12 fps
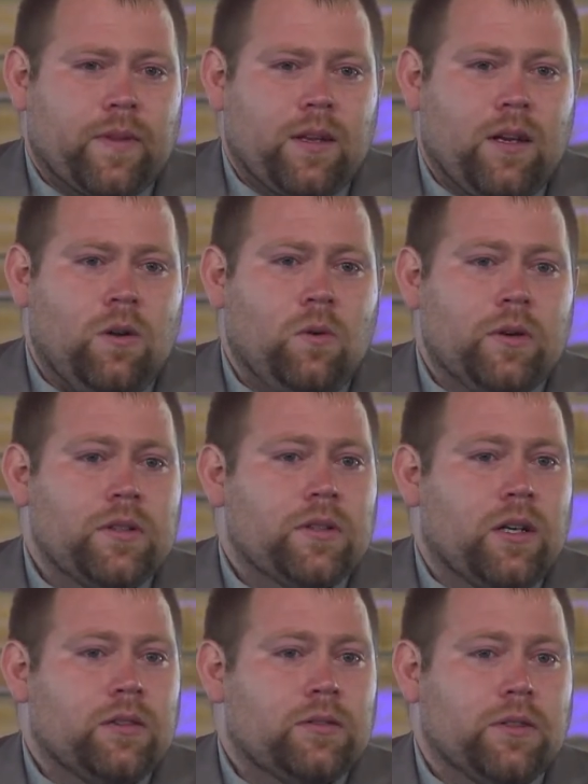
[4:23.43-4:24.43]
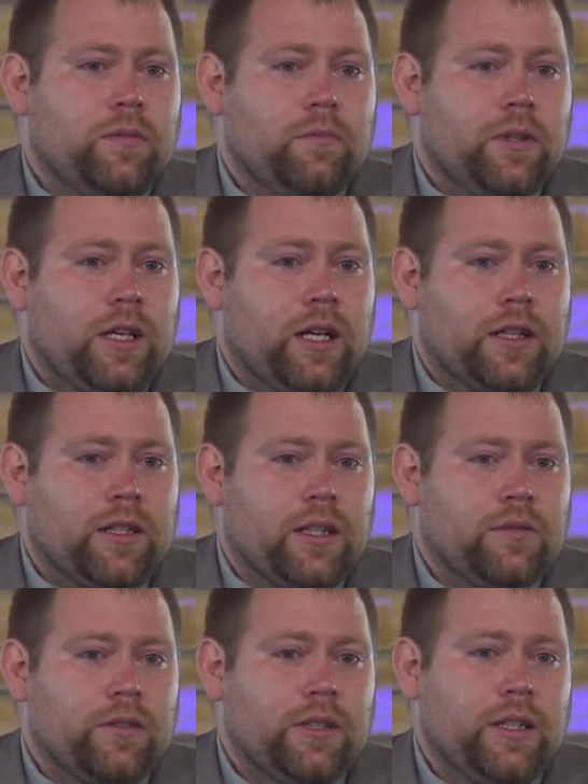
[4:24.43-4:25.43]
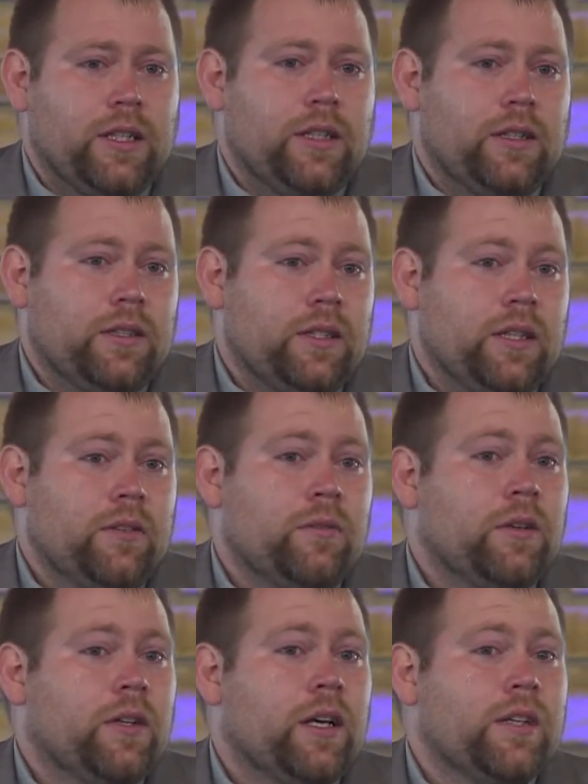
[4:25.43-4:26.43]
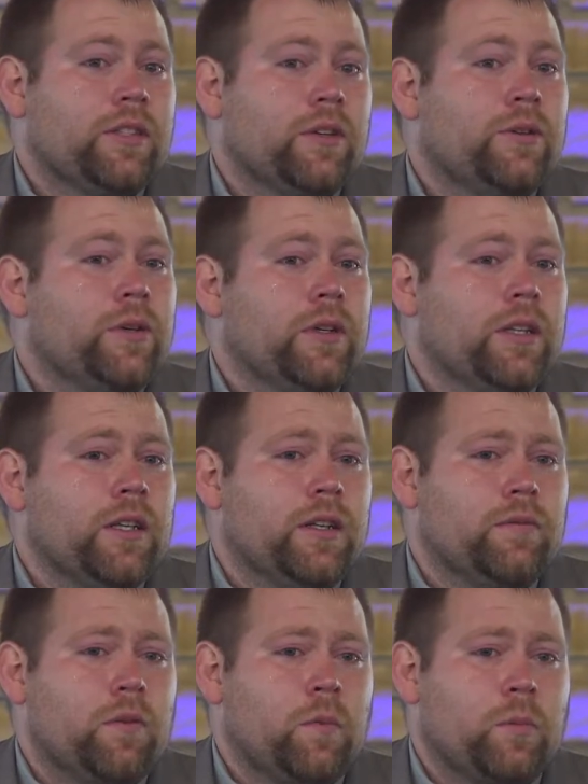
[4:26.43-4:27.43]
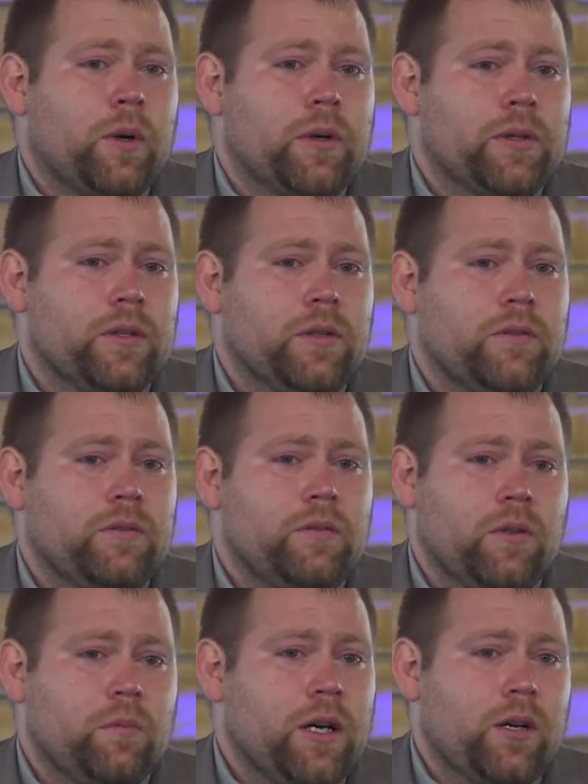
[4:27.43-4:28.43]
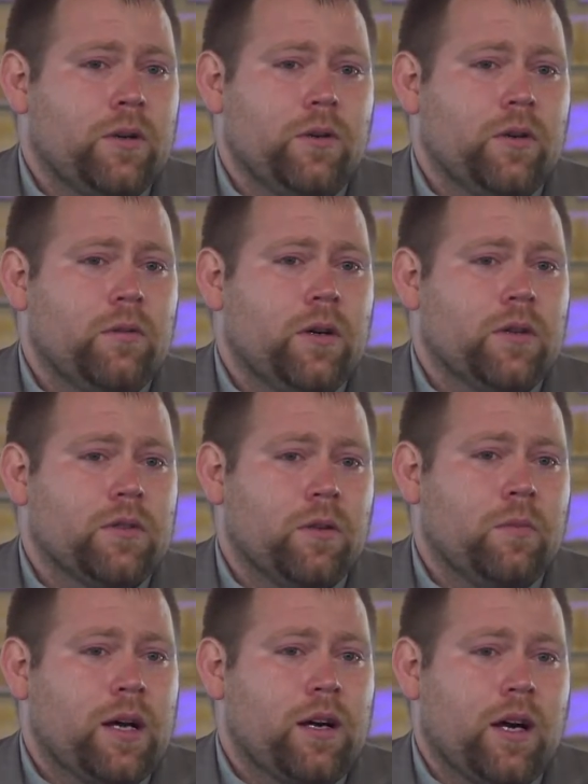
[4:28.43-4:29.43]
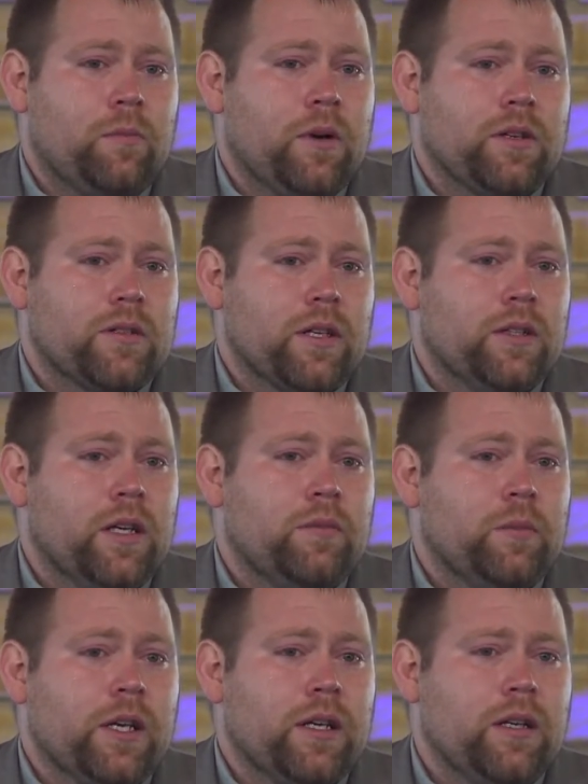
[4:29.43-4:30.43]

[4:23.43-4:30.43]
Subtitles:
I always sought something that I could never get and didn't realize I couldn't get it from a person, no matter who it was, no matter how much they loved me.